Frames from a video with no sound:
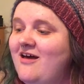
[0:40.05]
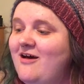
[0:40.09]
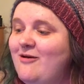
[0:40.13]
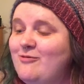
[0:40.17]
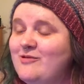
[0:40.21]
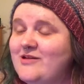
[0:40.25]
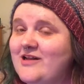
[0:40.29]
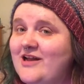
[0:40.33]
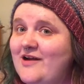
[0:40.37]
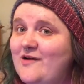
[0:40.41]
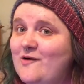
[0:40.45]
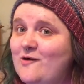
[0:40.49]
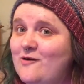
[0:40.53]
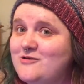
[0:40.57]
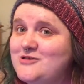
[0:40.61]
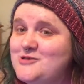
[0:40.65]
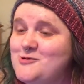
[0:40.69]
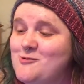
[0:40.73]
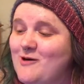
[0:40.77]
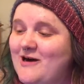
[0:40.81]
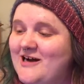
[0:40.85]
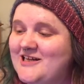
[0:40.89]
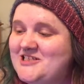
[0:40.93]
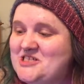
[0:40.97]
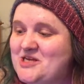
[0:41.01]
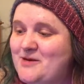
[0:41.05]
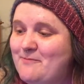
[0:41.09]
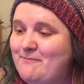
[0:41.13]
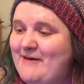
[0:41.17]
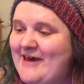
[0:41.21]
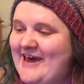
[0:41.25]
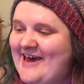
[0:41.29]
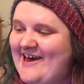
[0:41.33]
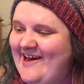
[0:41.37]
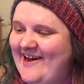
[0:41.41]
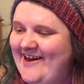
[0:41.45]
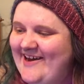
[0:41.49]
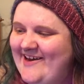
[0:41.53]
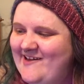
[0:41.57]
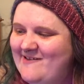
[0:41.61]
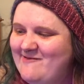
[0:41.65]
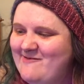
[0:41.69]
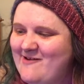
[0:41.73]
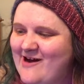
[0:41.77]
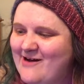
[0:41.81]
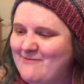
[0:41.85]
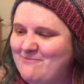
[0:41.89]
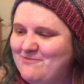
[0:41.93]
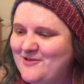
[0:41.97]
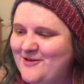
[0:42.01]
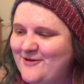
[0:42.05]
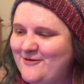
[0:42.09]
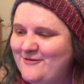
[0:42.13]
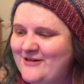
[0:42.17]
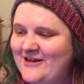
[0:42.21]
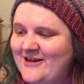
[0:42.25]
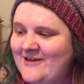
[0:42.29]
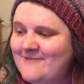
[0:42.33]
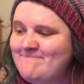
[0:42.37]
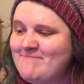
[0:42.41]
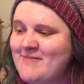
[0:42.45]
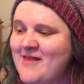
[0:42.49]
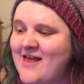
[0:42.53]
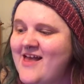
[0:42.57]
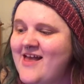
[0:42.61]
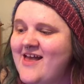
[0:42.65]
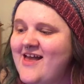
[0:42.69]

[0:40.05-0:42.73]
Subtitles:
when I go to watch it back and upload it.